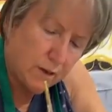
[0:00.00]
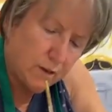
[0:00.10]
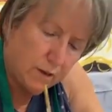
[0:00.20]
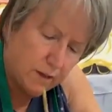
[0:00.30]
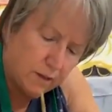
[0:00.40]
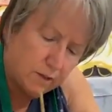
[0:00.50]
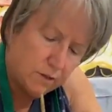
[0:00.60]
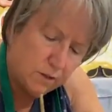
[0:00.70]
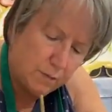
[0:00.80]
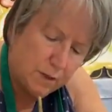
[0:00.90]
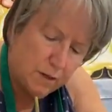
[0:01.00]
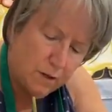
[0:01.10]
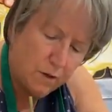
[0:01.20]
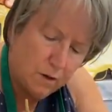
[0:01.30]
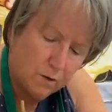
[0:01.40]
in there and do something
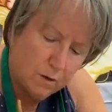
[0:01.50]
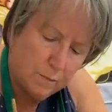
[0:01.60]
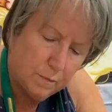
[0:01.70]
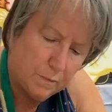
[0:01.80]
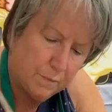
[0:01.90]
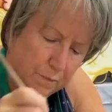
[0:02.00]
in the workroom.